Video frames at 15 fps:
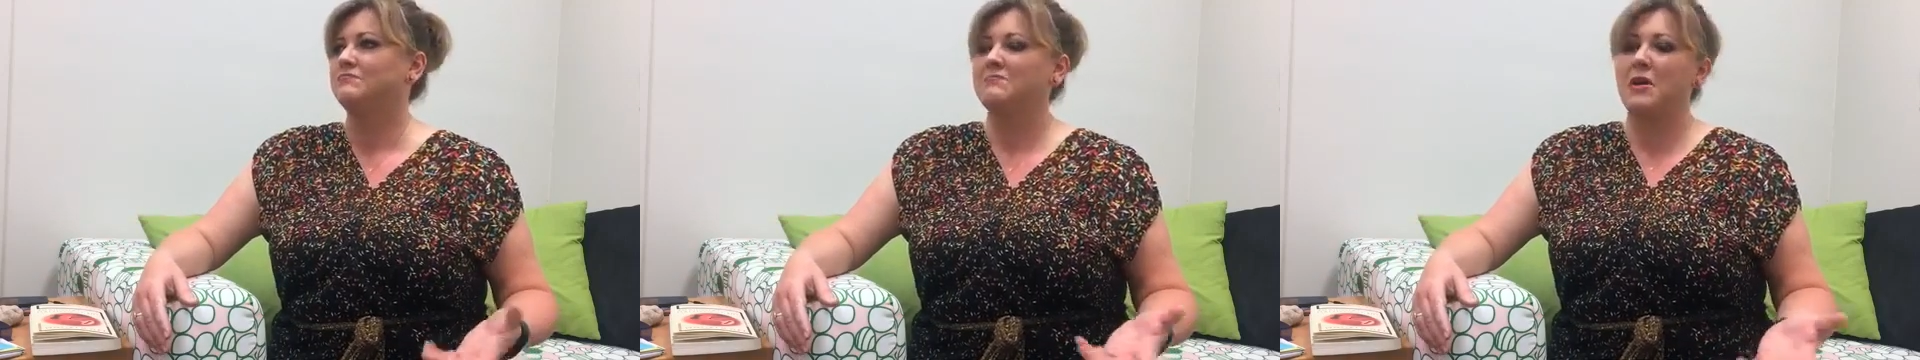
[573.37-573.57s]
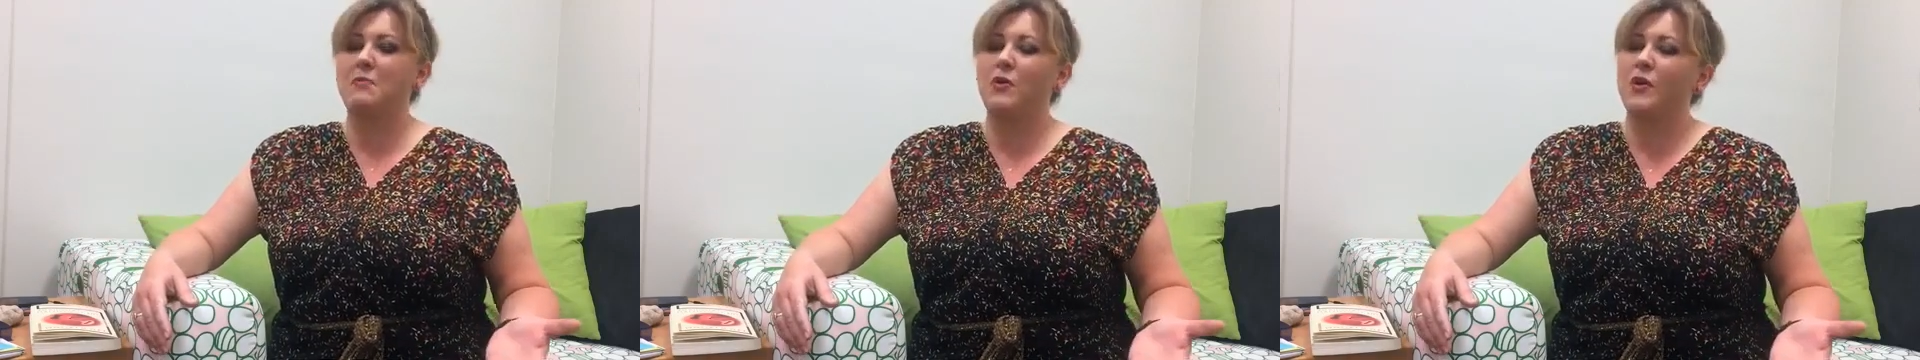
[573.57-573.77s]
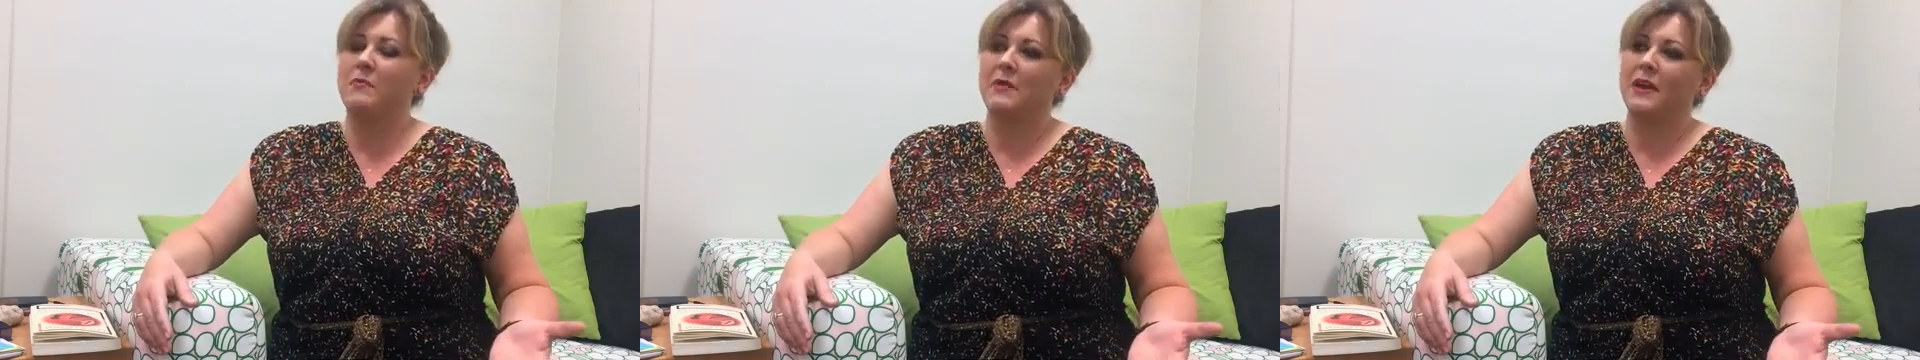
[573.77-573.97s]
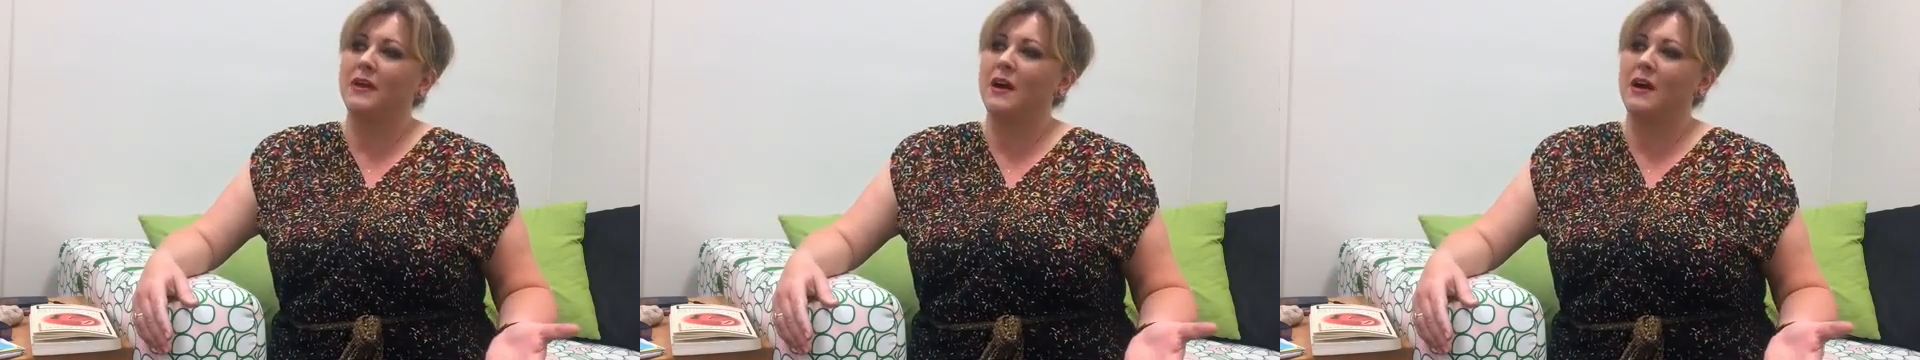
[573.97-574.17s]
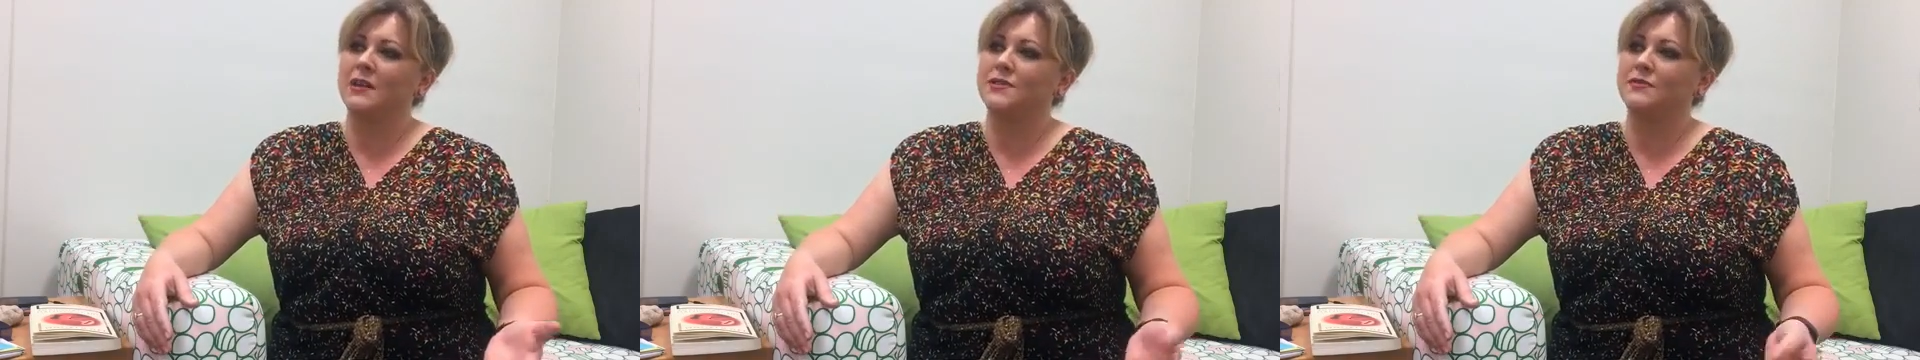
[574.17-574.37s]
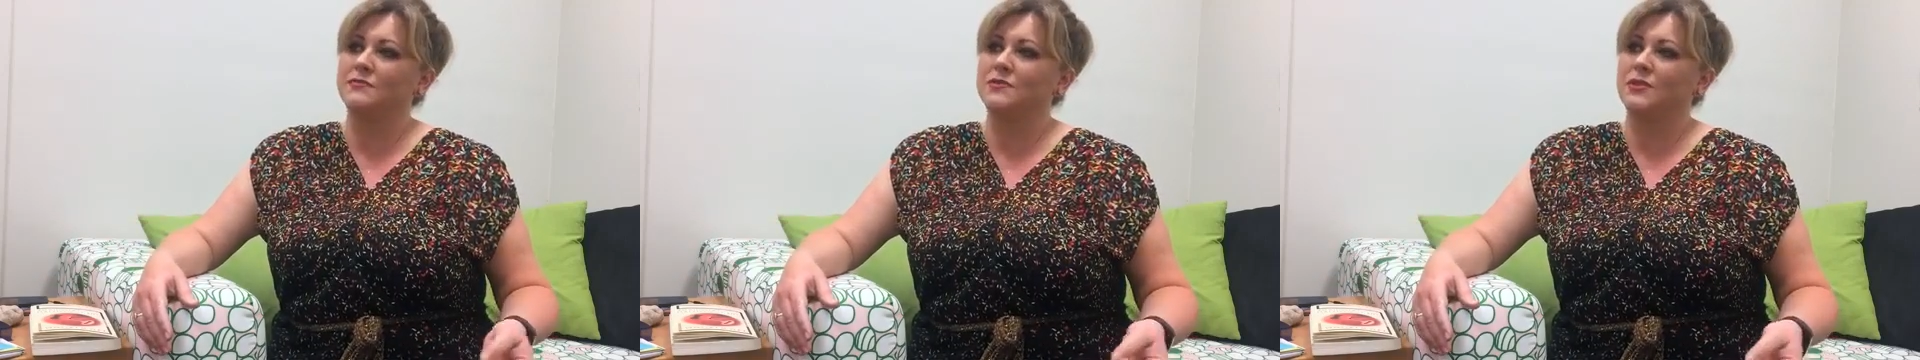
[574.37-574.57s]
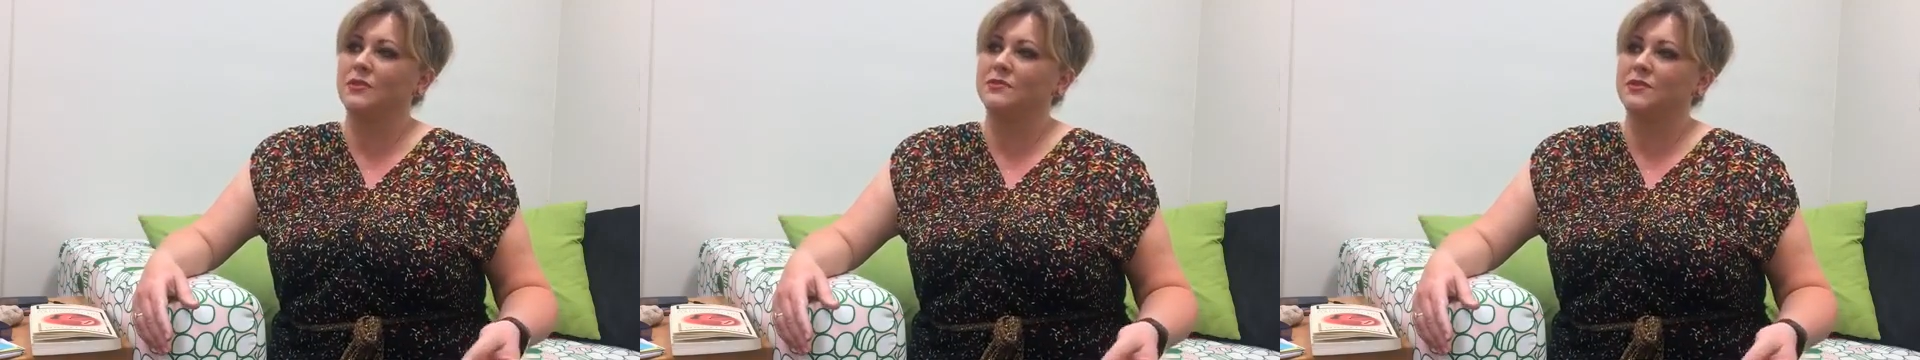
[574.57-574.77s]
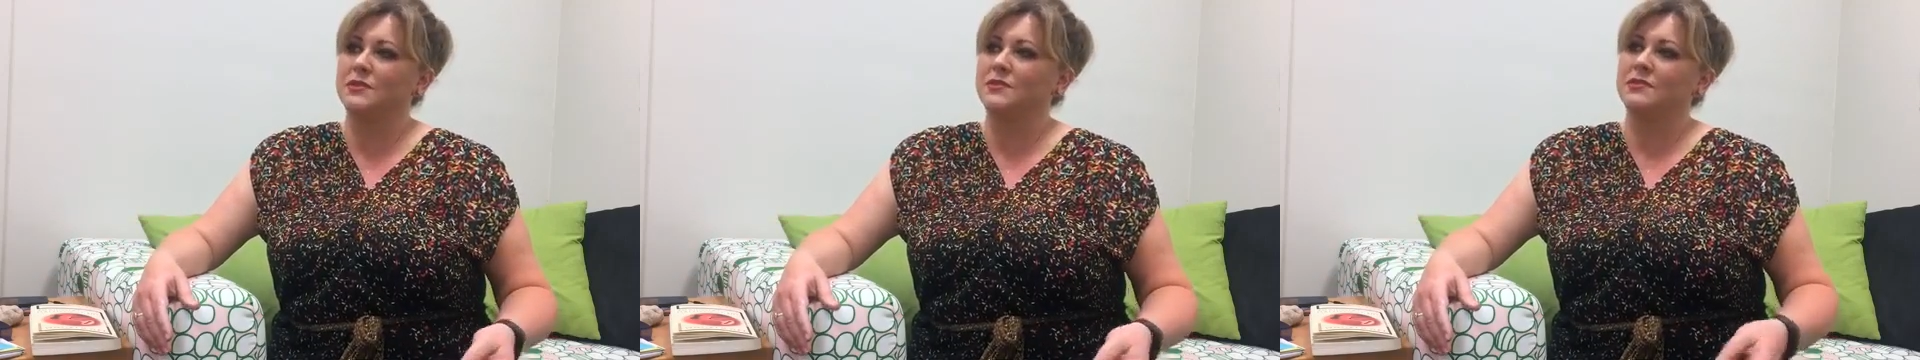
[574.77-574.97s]
appointment cards from
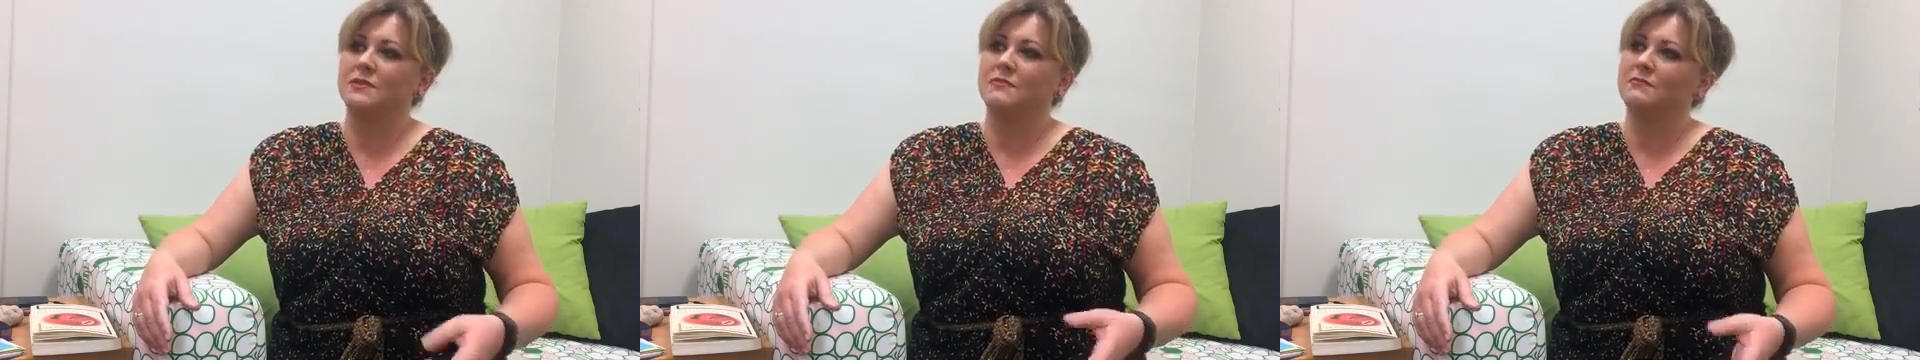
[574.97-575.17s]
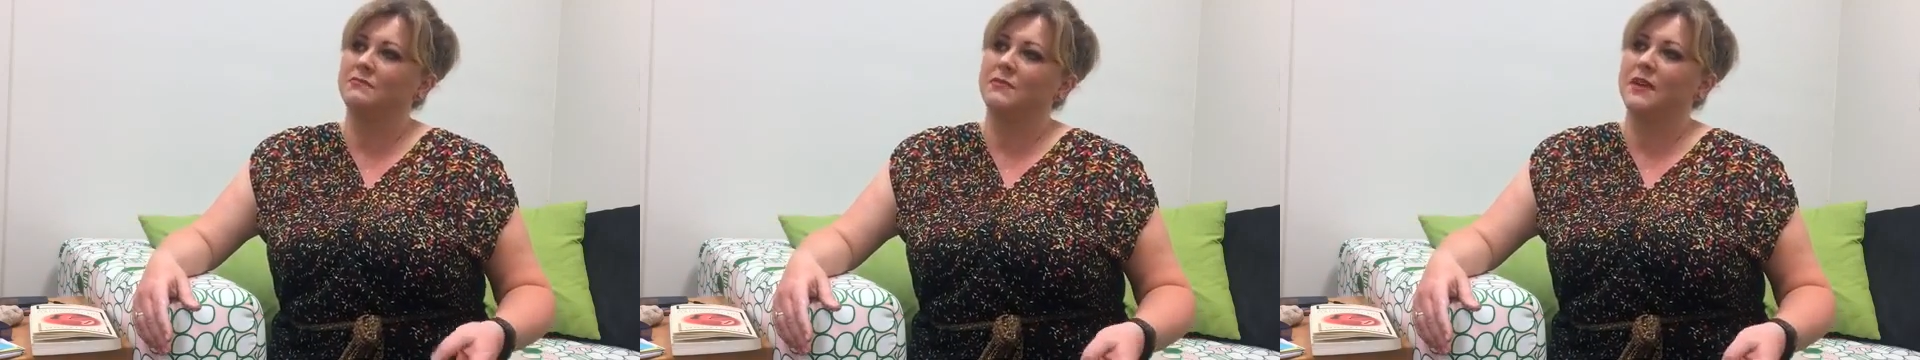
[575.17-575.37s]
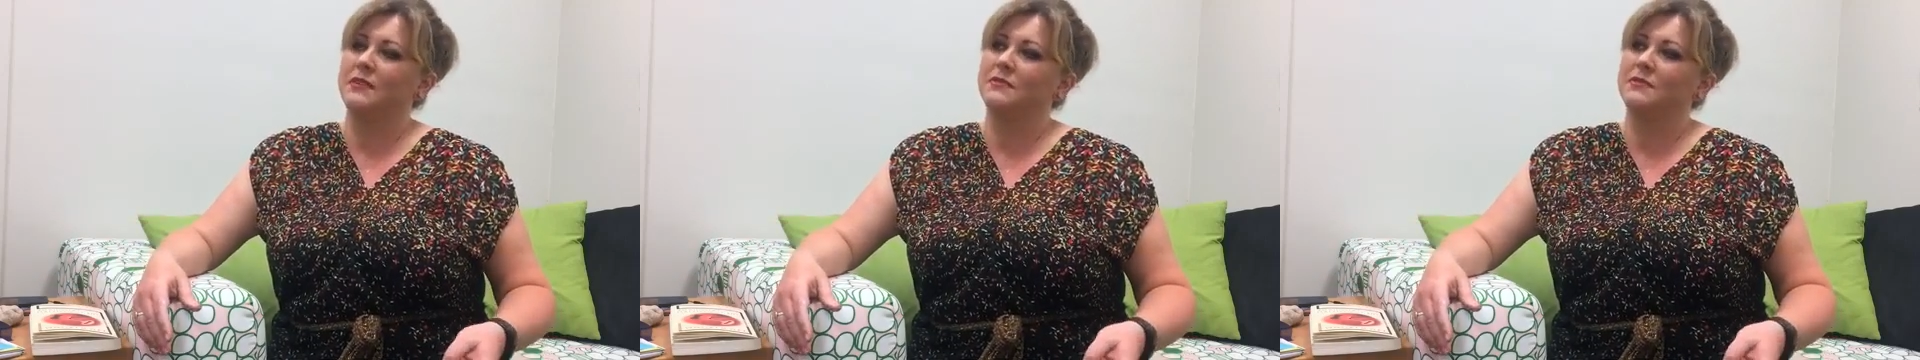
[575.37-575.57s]
doctors, and